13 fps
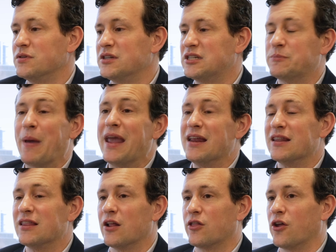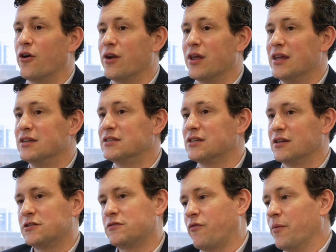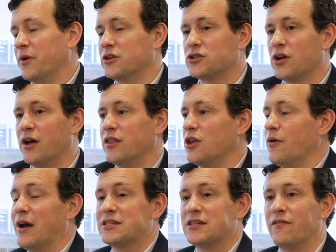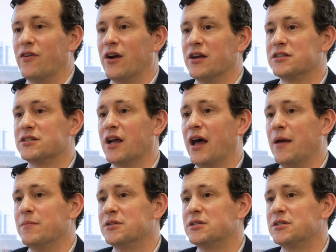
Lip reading: Spain in the 30s, formula you saw in the US at various times.